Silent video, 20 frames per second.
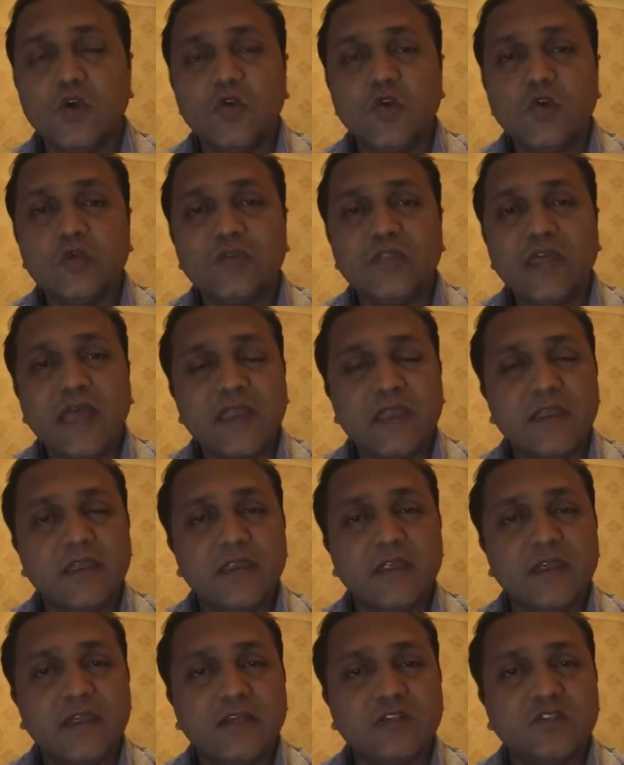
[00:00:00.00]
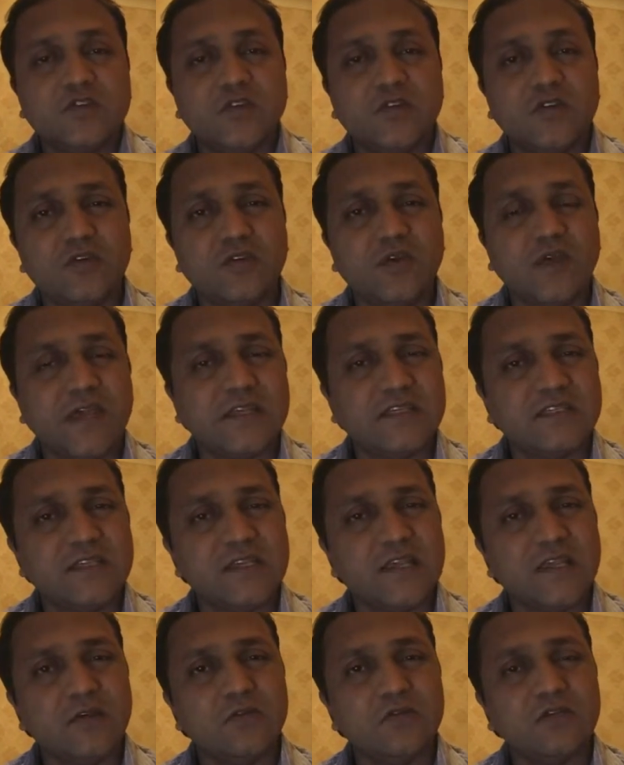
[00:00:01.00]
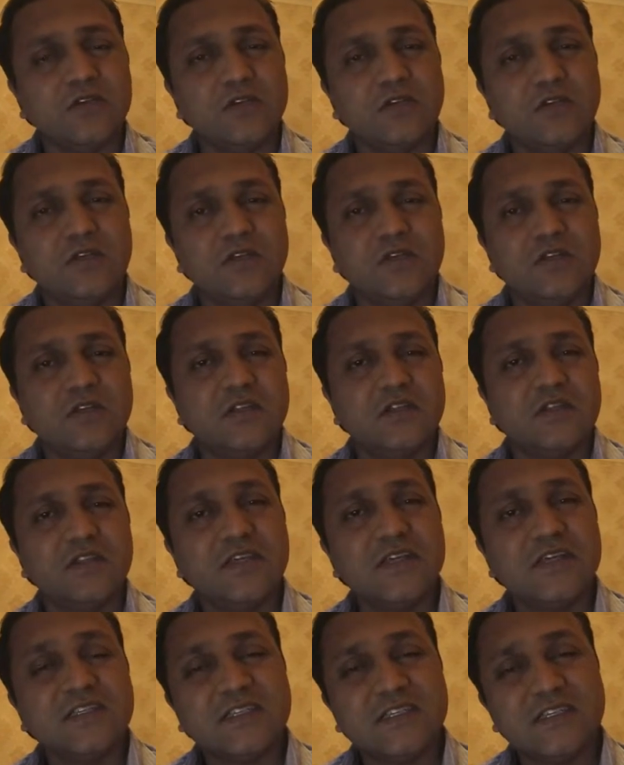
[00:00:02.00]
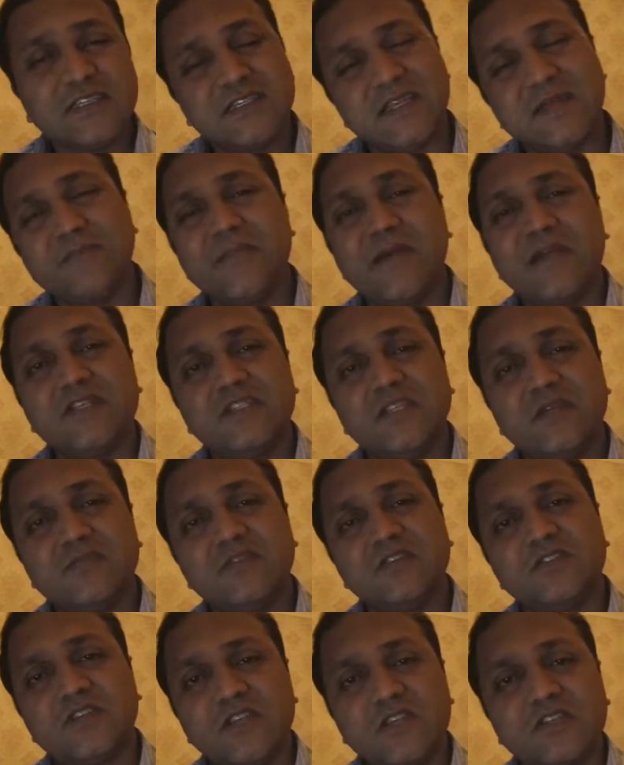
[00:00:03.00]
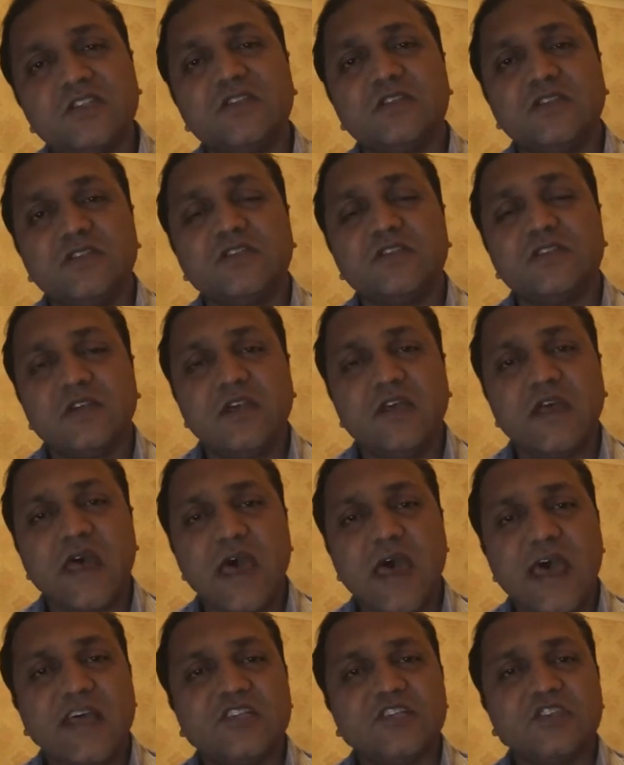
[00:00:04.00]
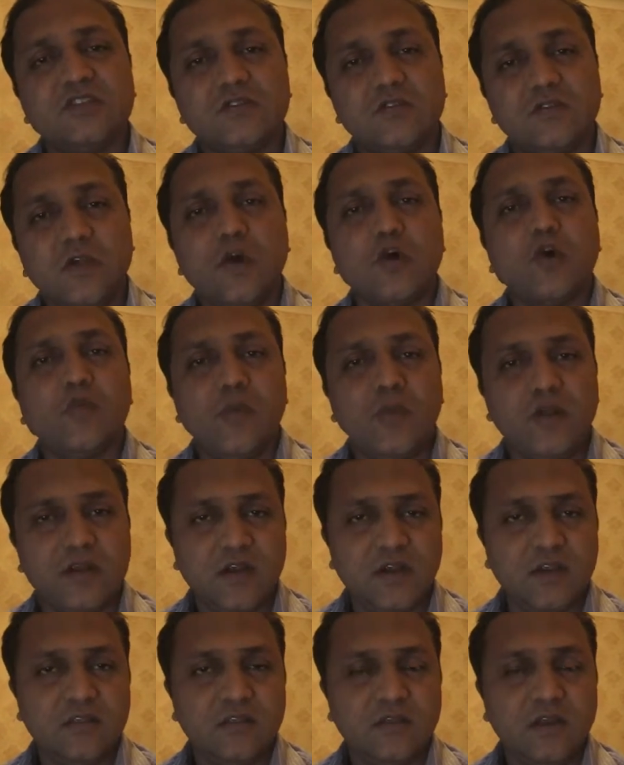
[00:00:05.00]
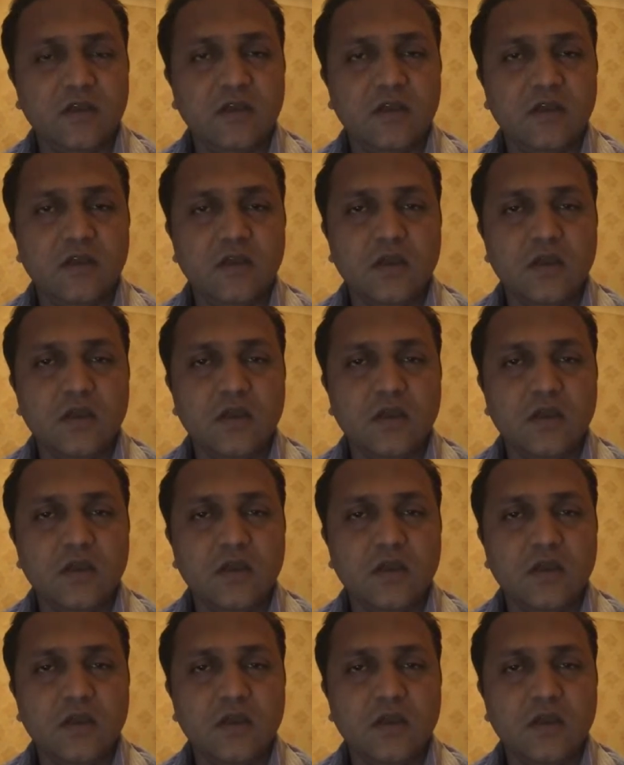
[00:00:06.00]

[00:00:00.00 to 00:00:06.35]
who then is going to execute these step-by-step instructions as documented in the